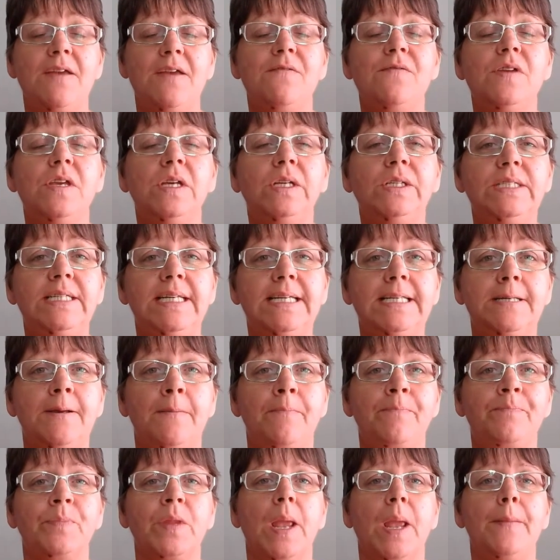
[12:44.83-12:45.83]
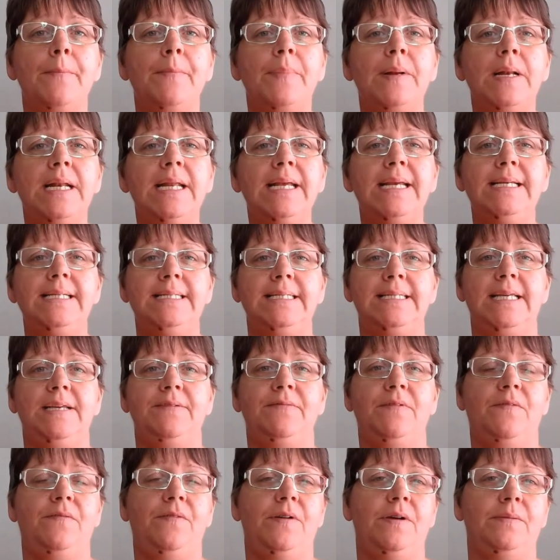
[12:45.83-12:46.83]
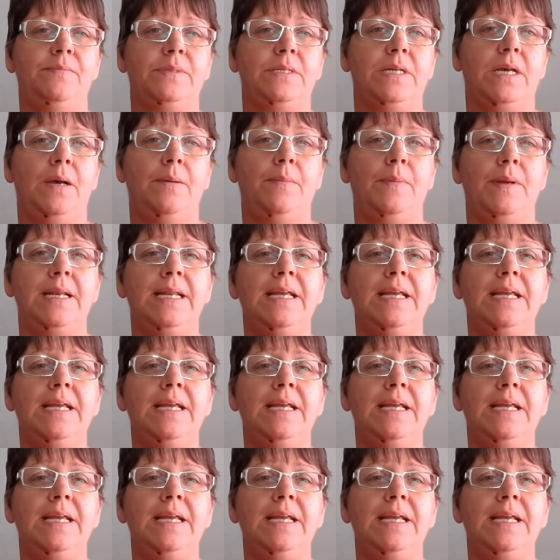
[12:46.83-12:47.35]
If you did, please leave a thumbs up,